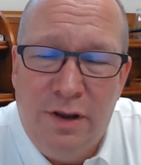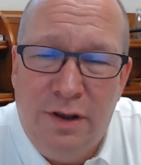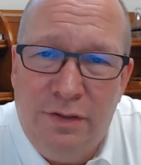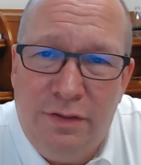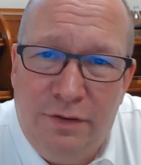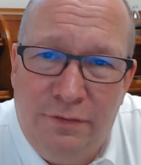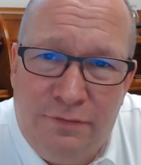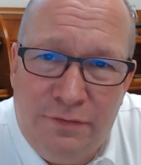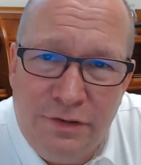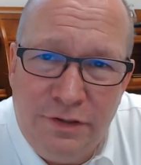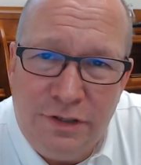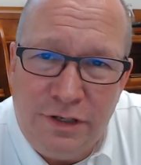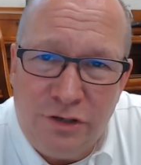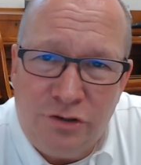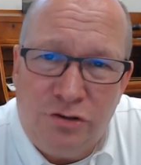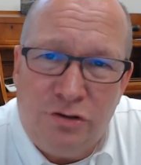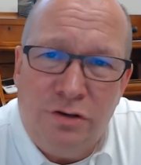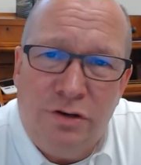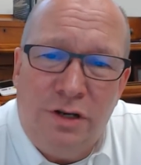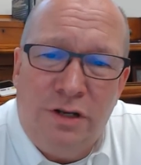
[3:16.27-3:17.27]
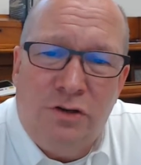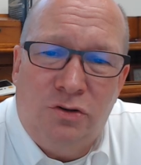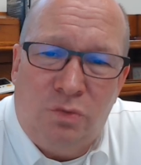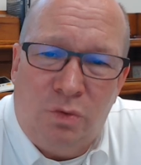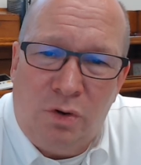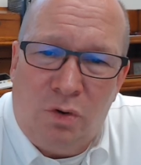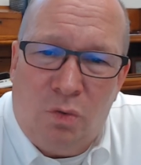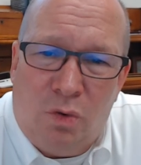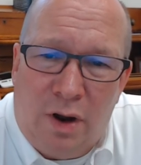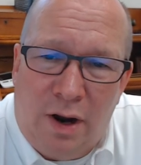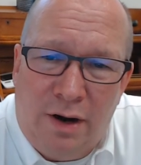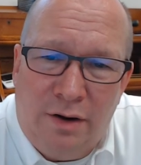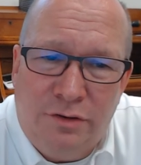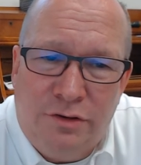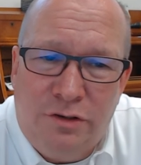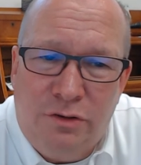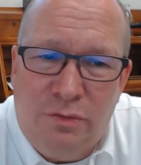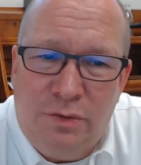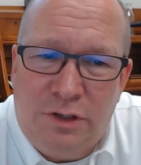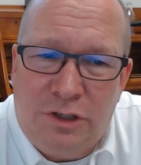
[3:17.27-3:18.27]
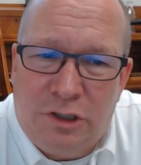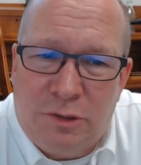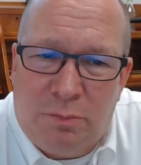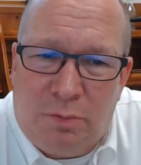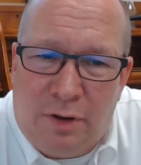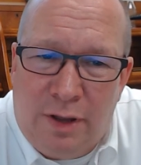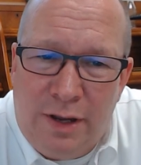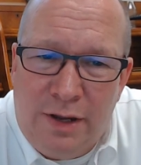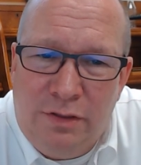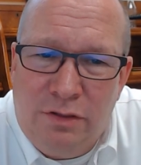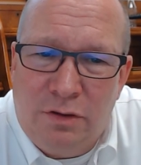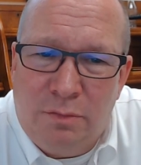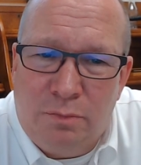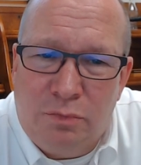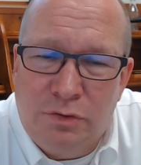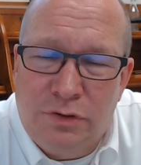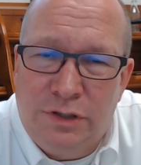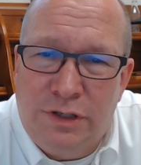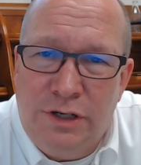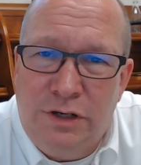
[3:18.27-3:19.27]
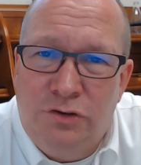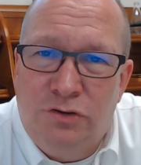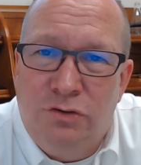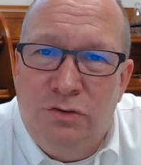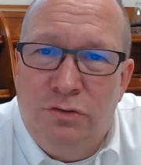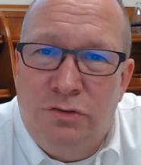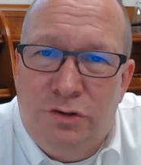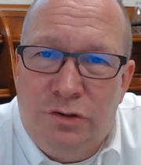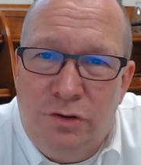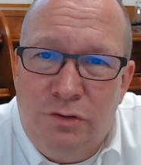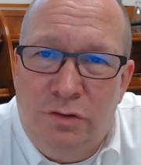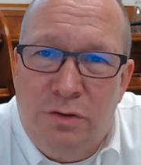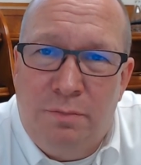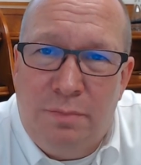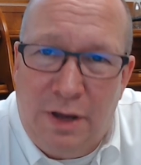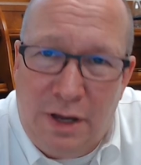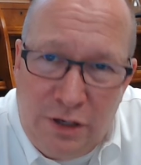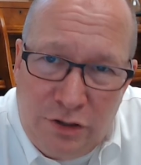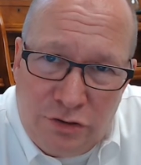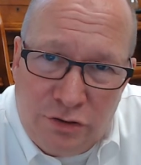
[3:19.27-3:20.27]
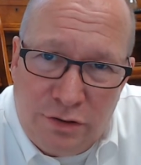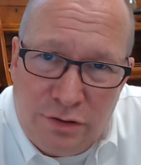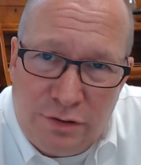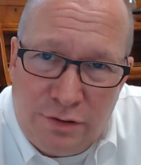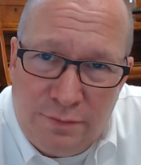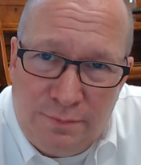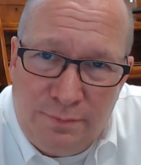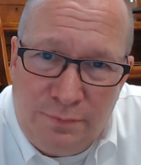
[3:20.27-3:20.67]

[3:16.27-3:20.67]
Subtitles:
the physician is required to explain the procedure to the patient,